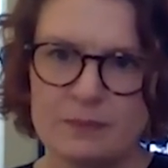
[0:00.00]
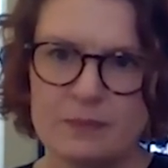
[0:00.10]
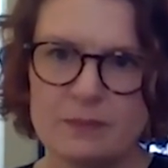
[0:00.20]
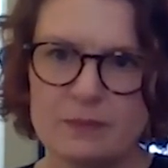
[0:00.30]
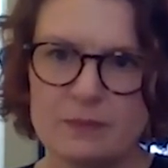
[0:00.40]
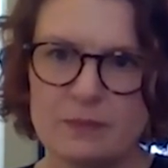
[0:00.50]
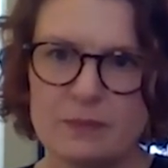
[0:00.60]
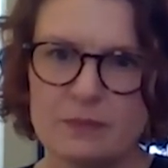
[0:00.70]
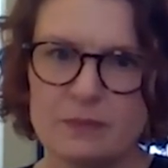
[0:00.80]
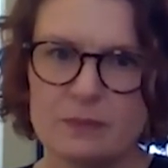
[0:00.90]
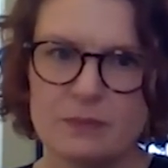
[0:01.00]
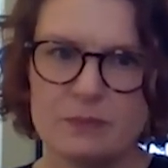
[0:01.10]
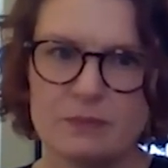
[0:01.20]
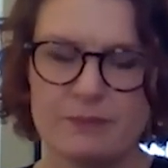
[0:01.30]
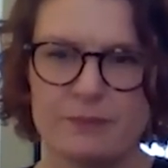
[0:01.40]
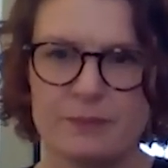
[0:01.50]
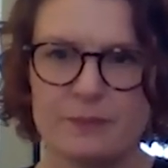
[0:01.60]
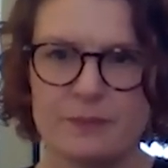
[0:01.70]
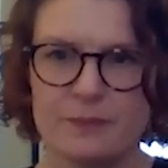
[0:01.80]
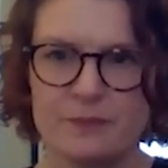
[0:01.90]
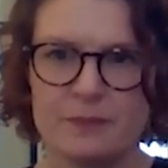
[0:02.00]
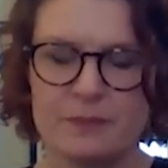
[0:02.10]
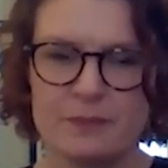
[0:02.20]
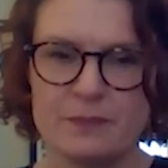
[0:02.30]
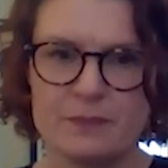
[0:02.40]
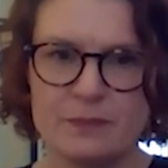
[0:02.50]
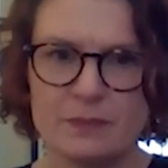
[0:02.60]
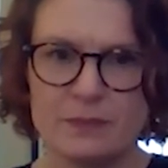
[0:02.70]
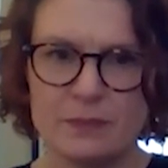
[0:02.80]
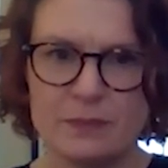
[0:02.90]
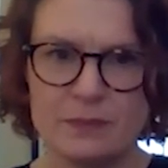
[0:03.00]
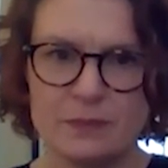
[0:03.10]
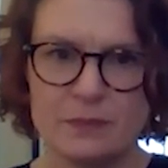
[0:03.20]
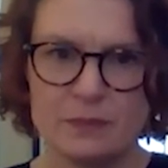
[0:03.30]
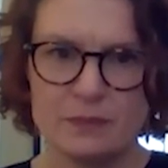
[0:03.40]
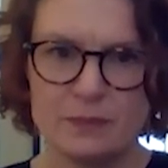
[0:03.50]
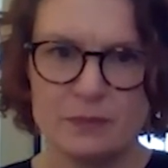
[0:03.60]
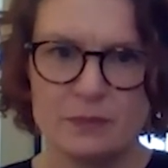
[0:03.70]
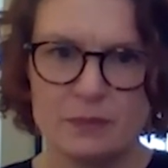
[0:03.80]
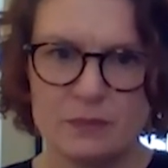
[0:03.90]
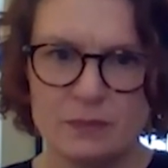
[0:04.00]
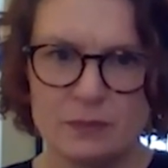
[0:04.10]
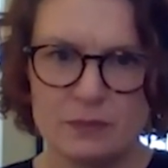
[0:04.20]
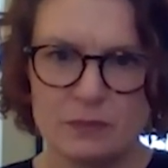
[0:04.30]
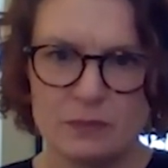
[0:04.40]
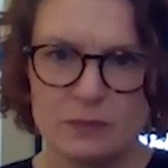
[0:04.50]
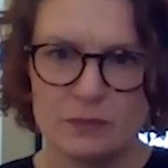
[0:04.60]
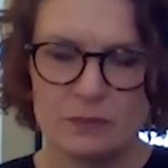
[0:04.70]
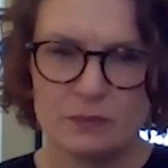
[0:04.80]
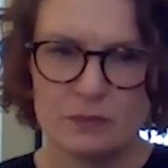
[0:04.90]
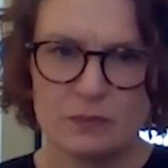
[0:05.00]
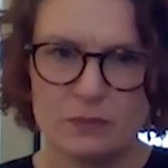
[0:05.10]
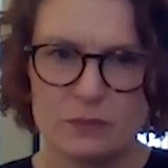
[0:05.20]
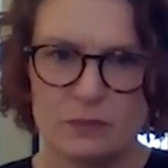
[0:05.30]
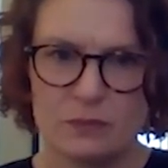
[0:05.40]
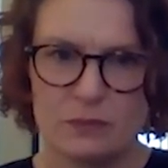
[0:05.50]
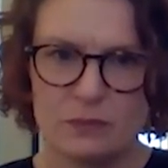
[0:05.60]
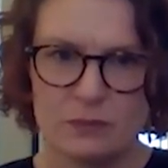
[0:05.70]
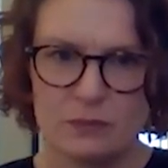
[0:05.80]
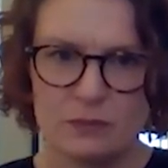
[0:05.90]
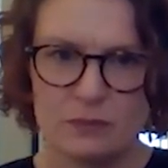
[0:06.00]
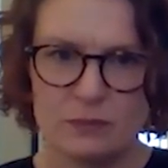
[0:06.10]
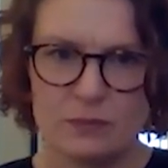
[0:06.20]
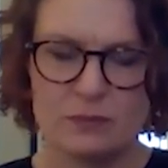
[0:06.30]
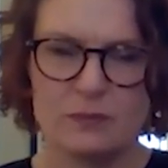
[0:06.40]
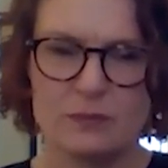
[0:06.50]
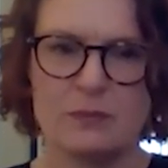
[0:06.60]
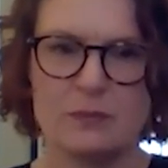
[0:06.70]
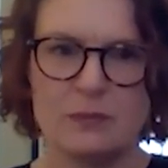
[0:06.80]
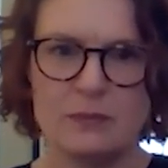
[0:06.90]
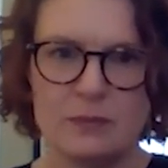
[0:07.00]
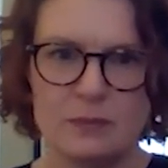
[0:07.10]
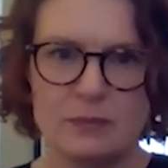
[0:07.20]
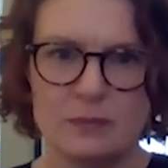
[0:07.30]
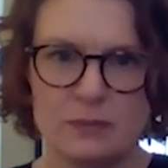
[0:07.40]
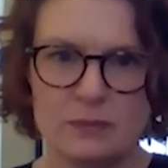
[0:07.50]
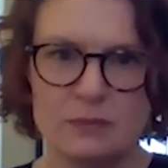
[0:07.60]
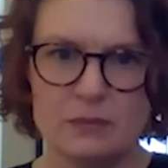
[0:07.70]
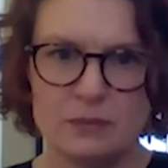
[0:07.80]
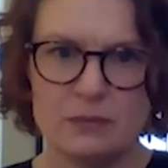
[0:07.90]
[no speech]